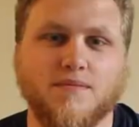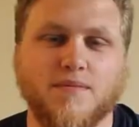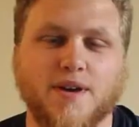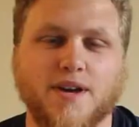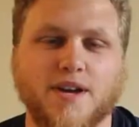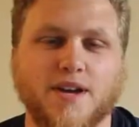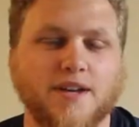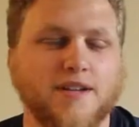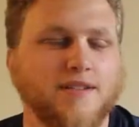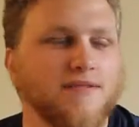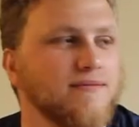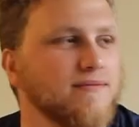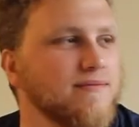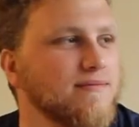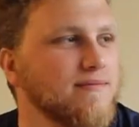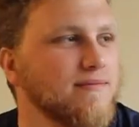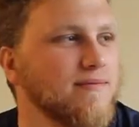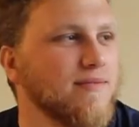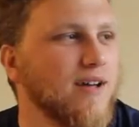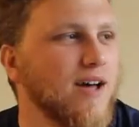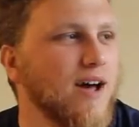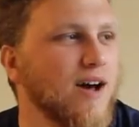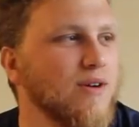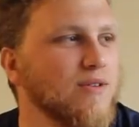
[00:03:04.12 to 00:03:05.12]
Man,
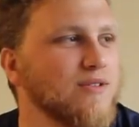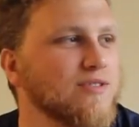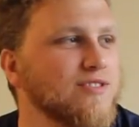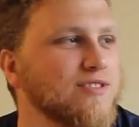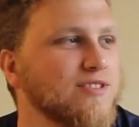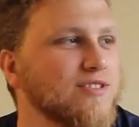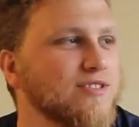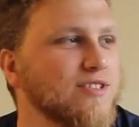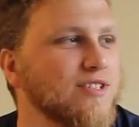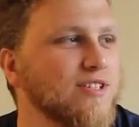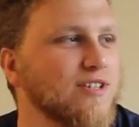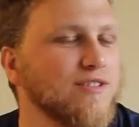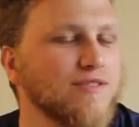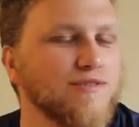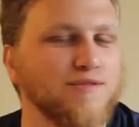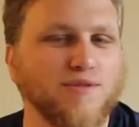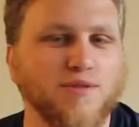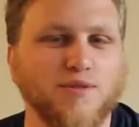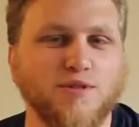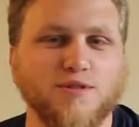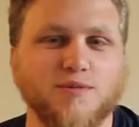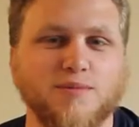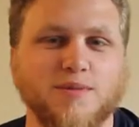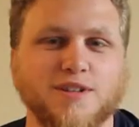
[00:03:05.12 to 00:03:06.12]
I was just looking
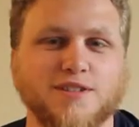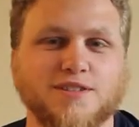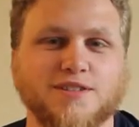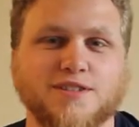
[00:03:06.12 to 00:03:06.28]
forward to my